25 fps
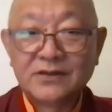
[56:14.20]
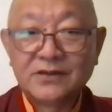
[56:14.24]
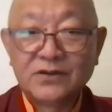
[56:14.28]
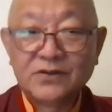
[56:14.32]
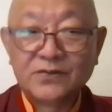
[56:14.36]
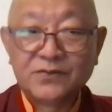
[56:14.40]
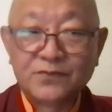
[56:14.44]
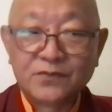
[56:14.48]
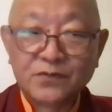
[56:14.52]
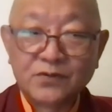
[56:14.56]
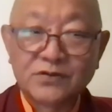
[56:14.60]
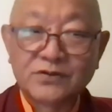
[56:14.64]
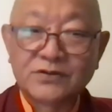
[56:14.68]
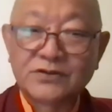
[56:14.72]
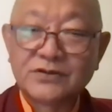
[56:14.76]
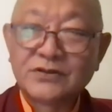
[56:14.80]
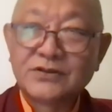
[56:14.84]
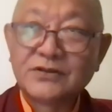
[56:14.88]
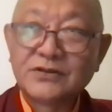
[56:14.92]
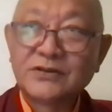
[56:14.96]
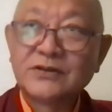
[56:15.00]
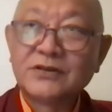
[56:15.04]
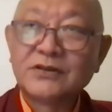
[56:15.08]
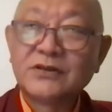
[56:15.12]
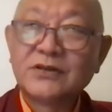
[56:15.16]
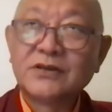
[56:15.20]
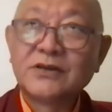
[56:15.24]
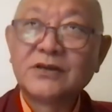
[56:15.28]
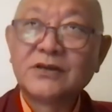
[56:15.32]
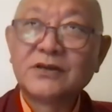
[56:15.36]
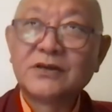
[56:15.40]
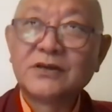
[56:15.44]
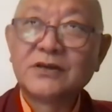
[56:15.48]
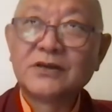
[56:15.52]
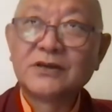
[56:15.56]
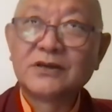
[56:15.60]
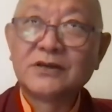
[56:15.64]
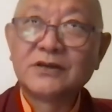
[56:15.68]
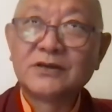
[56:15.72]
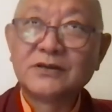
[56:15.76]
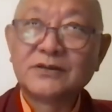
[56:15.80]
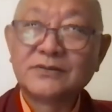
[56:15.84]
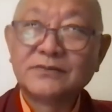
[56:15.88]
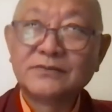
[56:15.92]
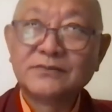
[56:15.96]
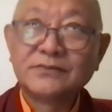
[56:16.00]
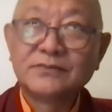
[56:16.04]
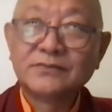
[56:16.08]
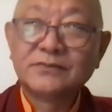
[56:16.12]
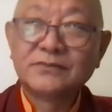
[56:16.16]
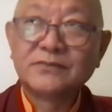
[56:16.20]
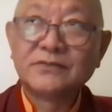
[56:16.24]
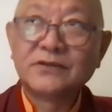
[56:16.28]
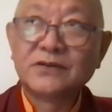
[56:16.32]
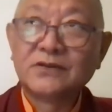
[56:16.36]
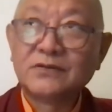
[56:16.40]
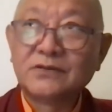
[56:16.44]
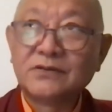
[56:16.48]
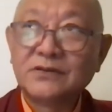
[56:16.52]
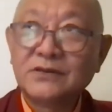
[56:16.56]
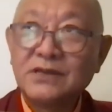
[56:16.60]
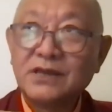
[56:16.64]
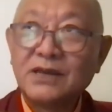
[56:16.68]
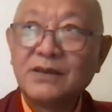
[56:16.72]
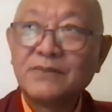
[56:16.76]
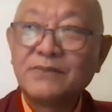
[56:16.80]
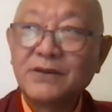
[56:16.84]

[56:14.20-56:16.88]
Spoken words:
Of course, there